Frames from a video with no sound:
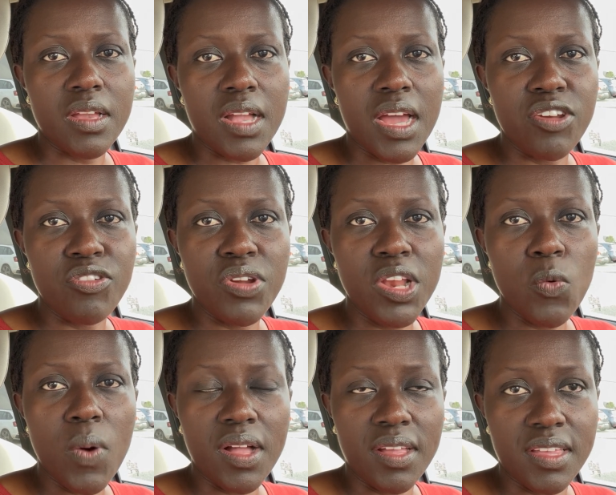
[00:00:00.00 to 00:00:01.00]
can really
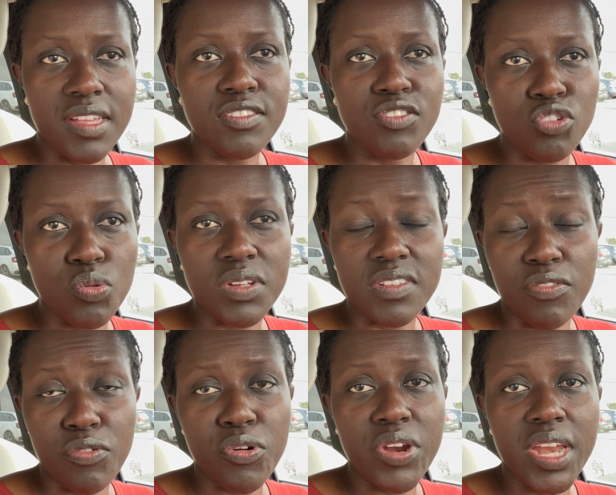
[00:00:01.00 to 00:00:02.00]
work against you as a
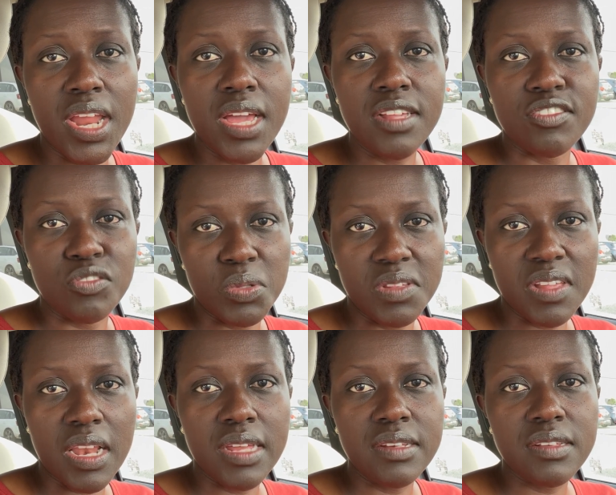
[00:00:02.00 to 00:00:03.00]
foreigner in
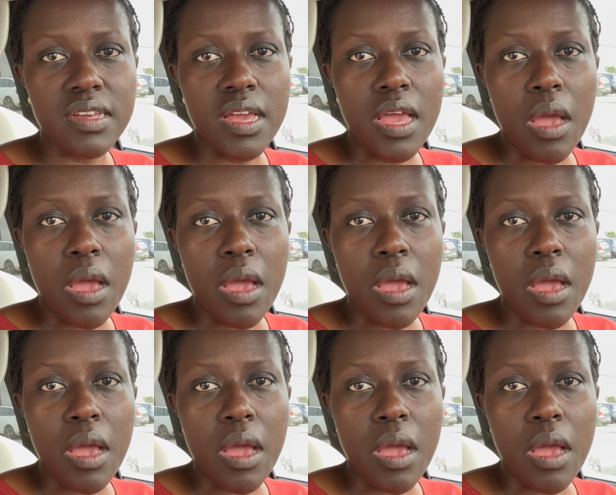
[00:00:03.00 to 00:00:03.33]
Switzerland.